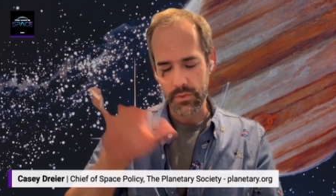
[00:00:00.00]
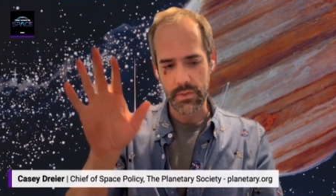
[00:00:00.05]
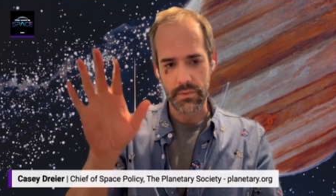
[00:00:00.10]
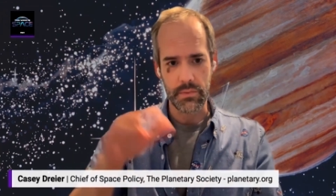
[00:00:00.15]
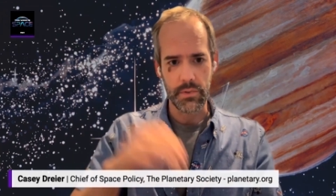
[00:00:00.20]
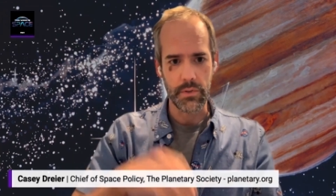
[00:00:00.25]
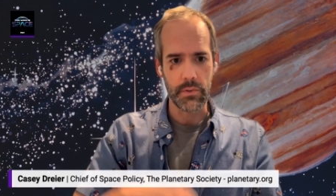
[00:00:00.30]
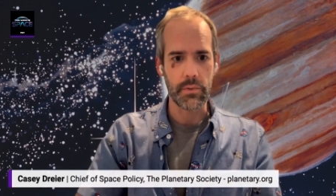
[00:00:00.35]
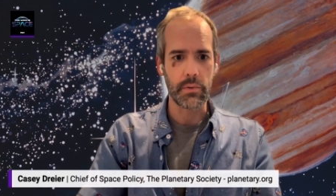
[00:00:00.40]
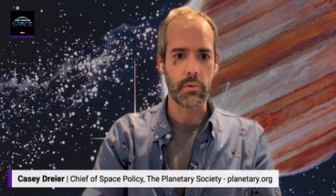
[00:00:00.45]
this goes
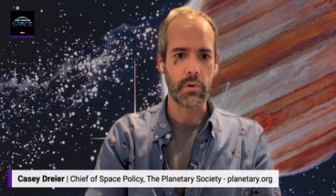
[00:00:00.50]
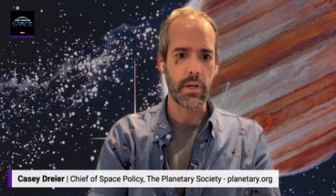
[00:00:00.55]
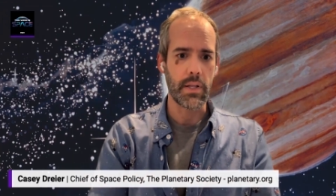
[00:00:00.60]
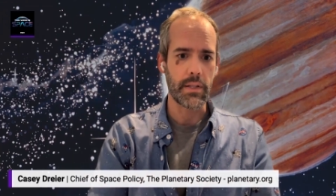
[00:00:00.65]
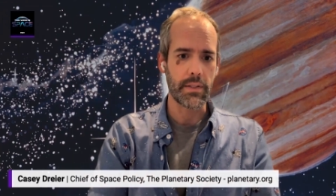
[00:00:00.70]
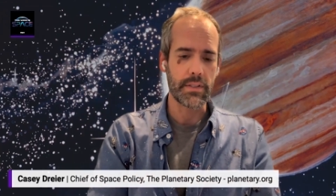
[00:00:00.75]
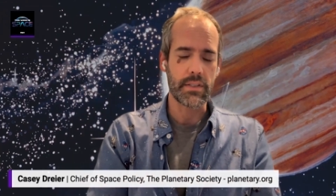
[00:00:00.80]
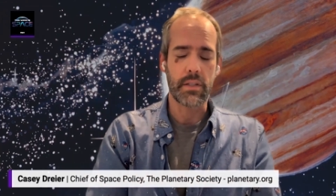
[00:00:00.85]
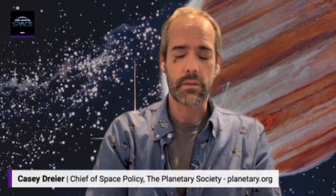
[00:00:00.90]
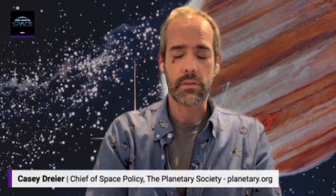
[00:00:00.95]
through, or
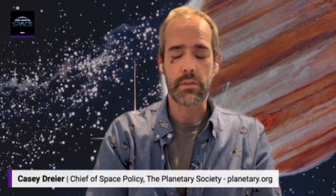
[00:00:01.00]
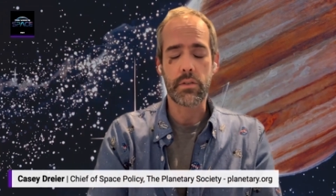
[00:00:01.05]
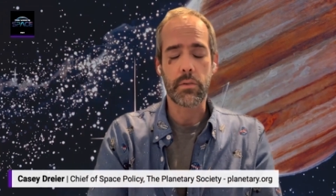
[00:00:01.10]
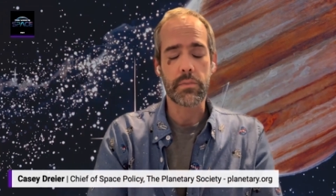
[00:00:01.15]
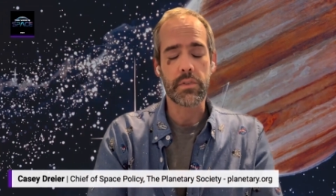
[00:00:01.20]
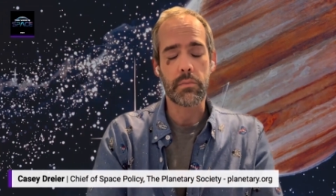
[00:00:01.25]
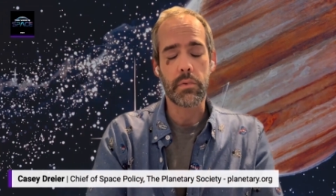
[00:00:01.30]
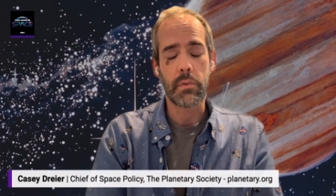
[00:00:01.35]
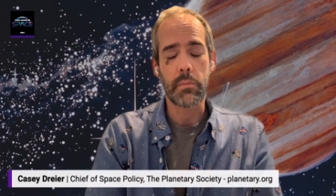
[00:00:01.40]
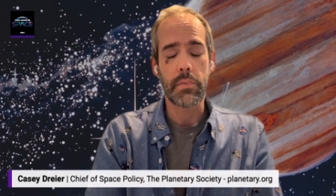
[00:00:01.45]
at least in
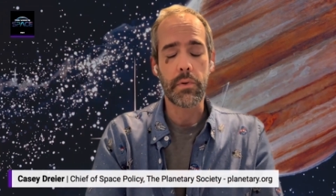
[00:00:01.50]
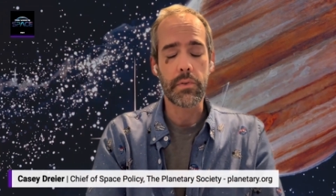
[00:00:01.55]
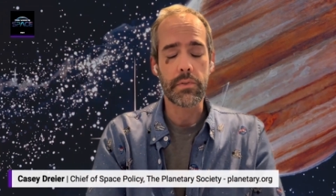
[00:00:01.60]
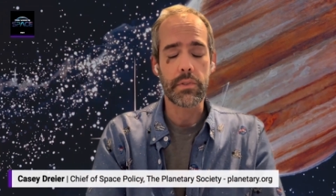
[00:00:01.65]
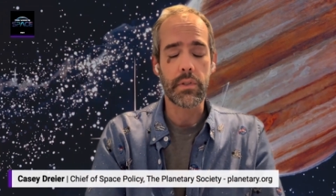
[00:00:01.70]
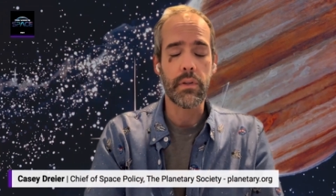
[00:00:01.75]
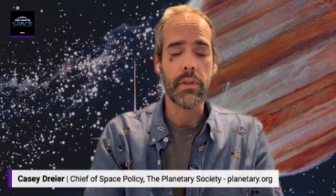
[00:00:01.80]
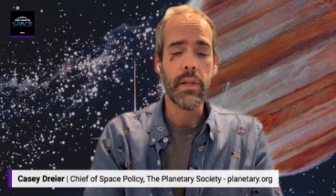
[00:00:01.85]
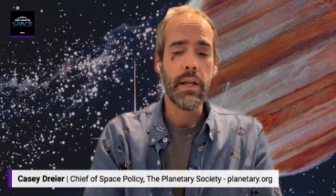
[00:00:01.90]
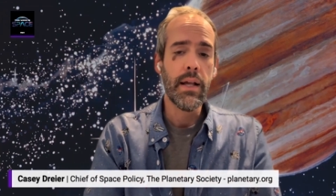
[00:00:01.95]
terms of
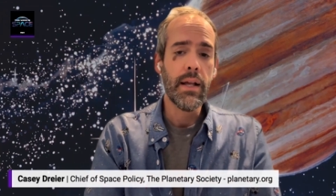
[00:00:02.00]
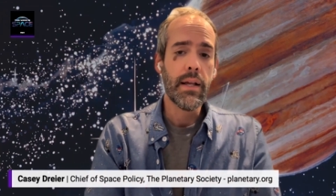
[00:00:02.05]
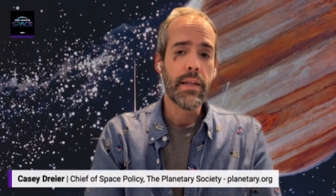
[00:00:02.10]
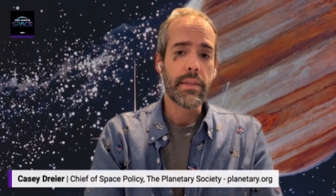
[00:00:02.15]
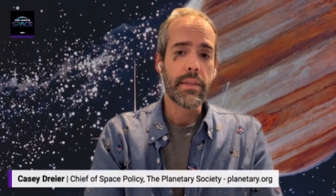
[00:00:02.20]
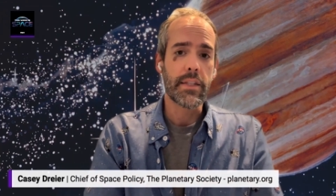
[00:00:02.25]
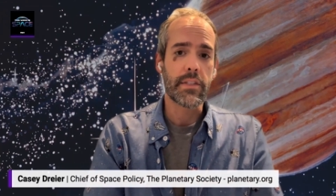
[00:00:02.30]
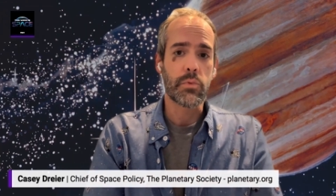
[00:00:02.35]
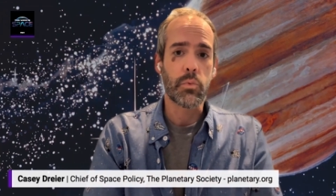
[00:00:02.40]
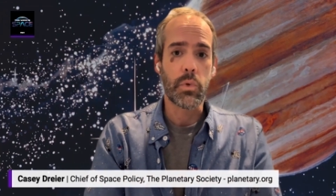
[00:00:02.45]
proposal,
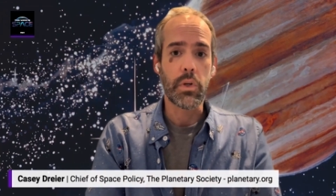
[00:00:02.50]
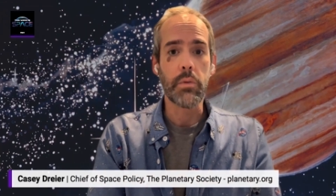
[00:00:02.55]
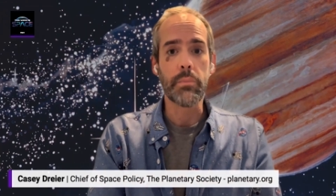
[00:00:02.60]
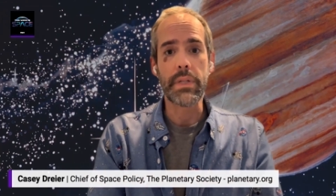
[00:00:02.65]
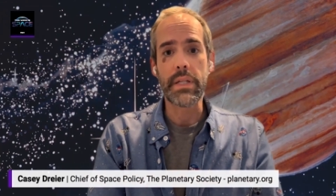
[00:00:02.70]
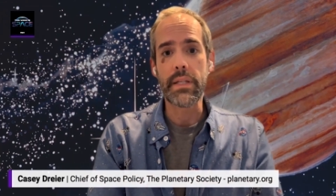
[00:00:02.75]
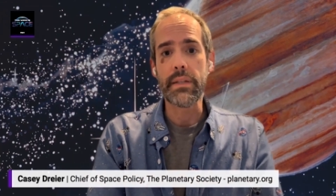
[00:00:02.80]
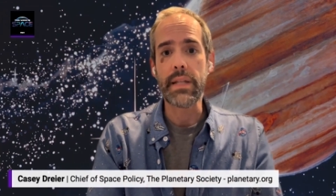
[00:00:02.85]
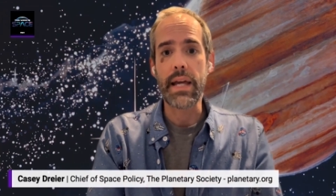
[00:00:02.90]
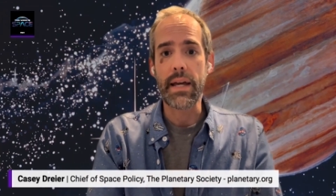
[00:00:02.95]
this
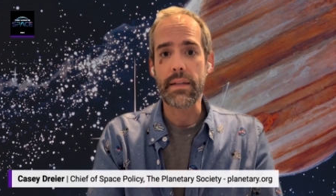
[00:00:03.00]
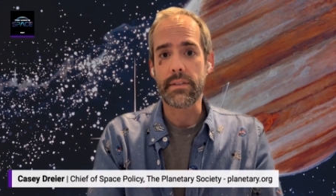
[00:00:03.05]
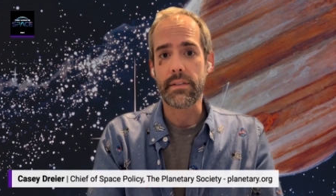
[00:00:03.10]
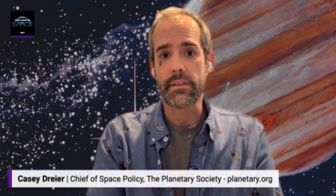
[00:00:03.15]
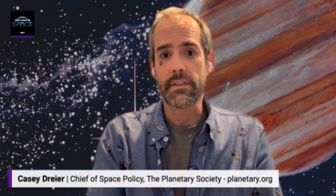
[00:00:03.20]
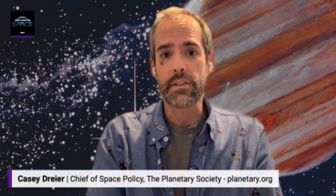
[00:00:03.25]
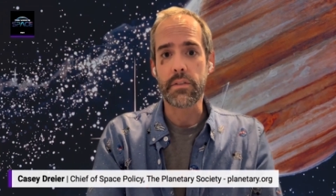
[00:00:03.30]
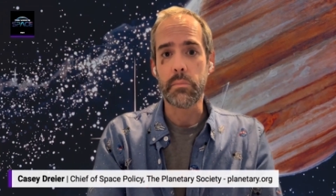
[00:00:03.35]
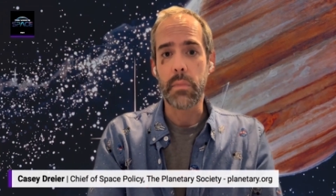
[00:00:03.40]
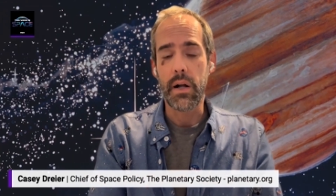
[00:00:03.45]
will be
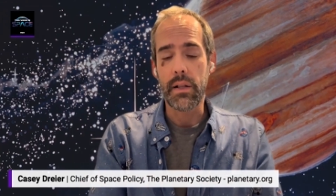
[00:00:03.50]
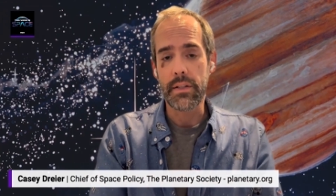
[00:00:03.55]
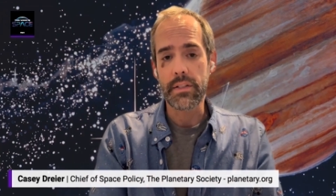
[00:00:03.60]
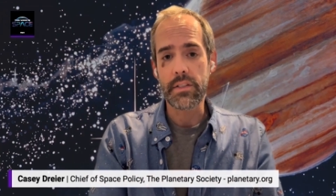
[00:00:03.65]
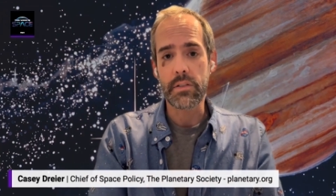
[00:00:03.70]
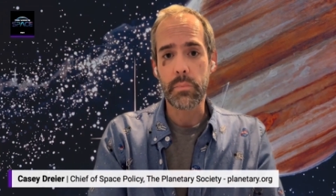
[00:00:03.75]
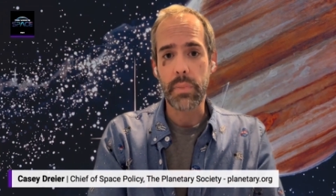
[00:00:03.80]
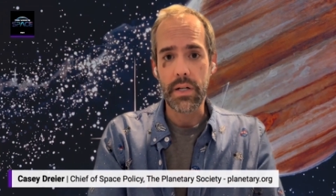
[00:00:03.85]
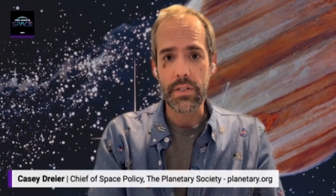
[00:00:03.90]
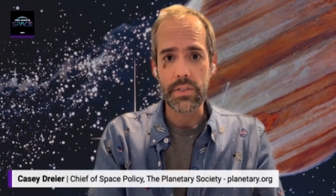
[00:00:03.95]
NASA's
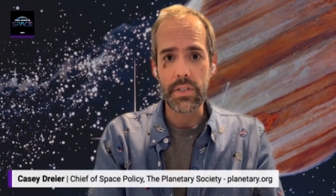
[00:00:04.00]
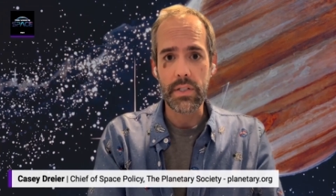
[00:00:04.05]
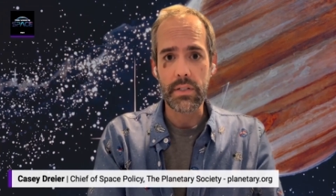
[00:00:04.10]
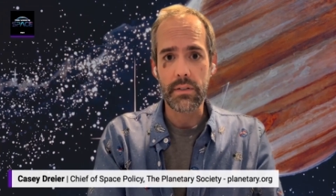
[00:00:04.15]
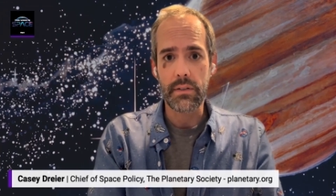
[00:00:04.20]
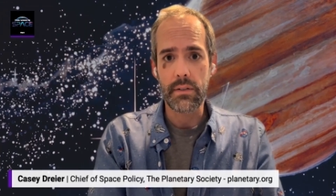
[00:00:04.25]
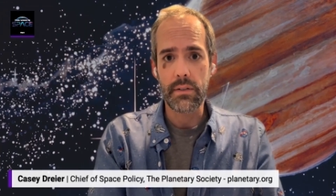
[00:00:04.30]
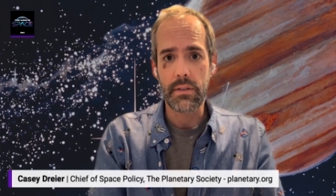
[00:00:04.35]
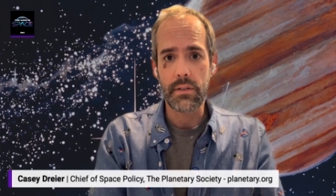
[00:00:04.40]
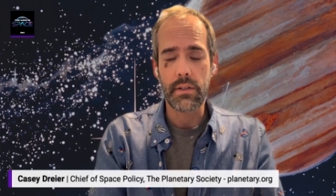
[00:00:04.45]
smallest
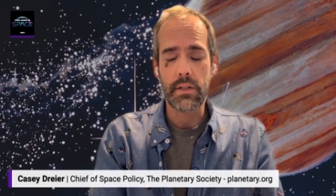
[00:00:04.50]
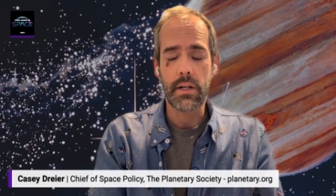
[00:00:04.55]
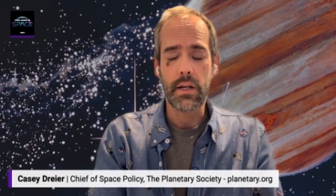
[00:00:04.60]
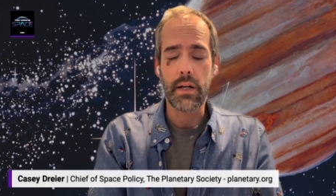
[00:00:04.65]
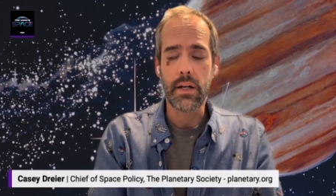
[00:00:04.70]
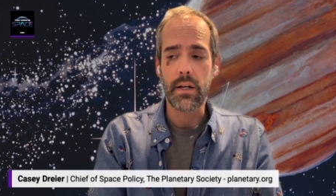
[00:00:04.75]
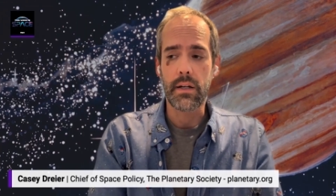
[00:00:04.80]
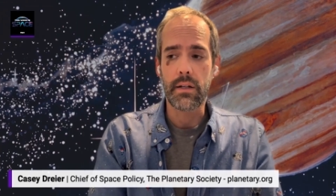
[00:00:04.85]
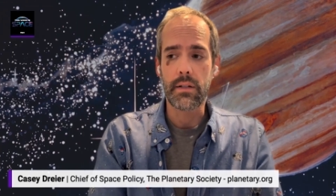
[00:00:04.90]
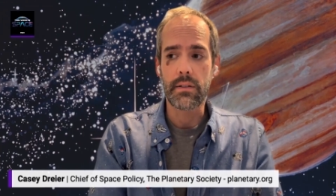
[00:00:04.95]
budget,
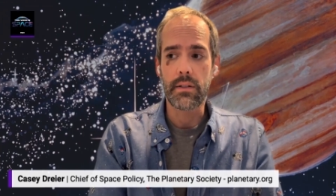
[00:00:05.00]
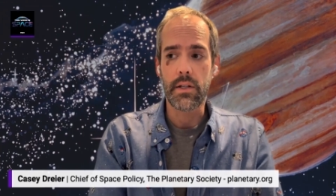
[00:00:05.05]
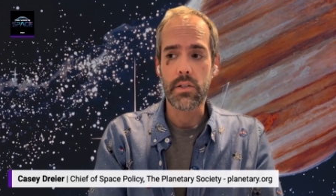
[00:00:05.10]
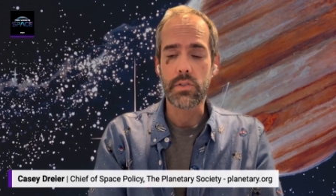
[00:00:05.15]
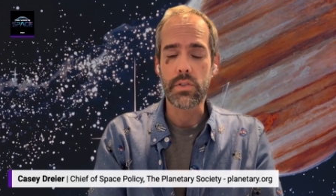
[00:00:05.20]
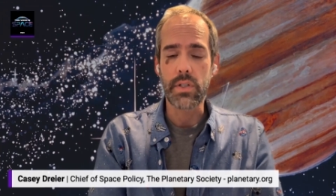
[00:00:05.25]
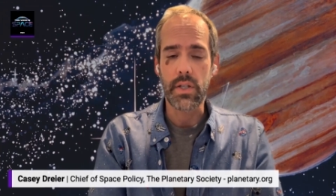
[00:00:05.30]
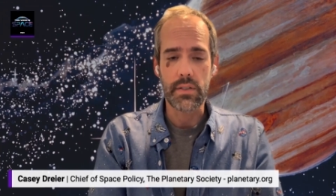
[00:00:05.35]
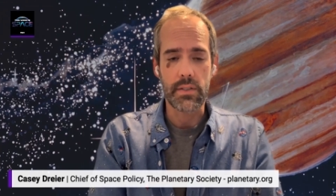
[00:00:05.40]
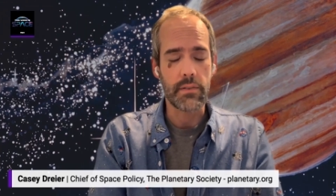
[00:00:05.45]
uh,
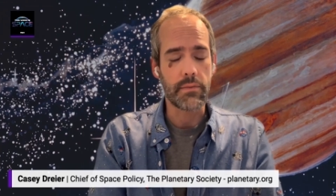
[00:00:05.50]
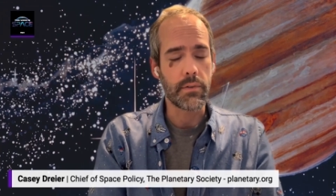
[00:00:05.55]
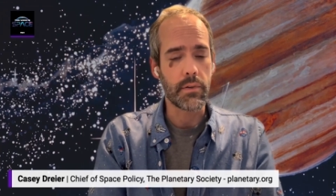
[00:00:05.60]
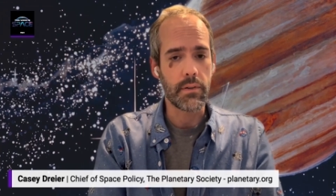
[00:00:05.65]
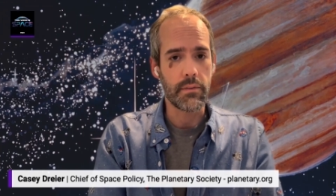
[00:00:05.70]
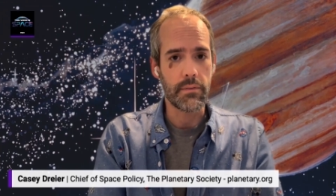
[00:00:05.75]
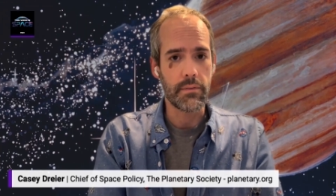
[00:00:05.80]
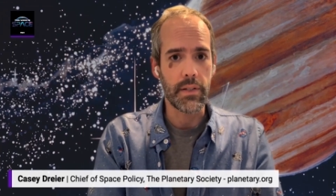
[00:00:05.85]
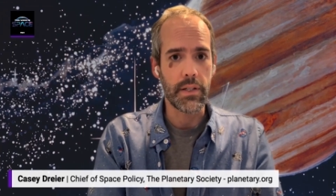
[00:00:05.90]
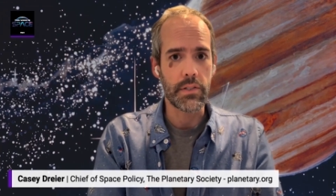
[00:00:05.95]
adjusted
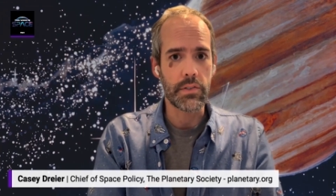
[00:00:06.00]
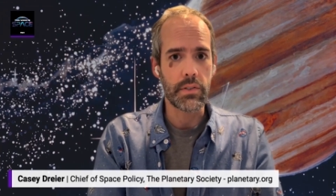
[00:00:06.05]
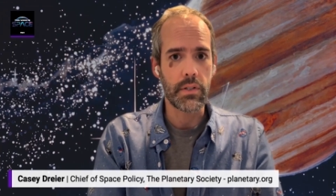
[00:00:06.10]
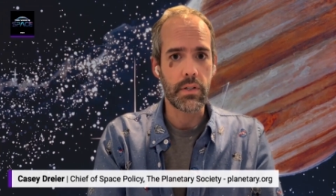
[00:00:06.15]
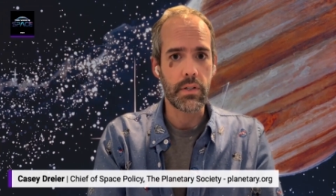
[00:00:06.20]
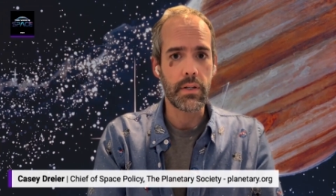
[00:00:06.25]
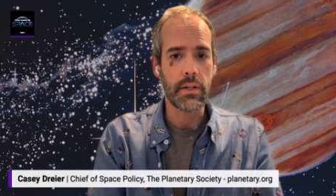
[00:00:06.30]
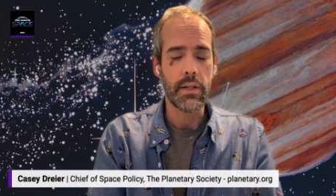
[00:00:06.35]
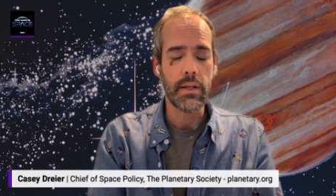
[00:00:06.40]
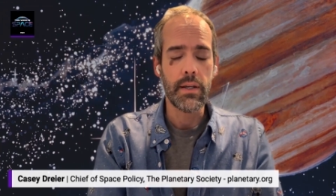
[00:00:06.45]
for
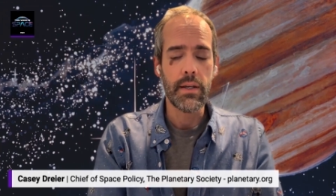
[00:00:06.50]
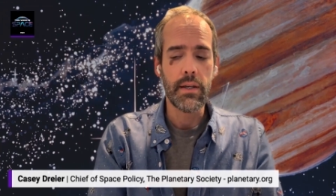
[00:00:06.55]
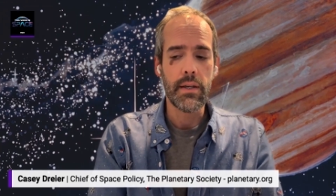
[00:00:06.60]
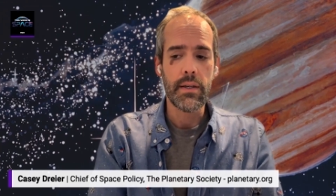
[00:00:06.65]
inflation,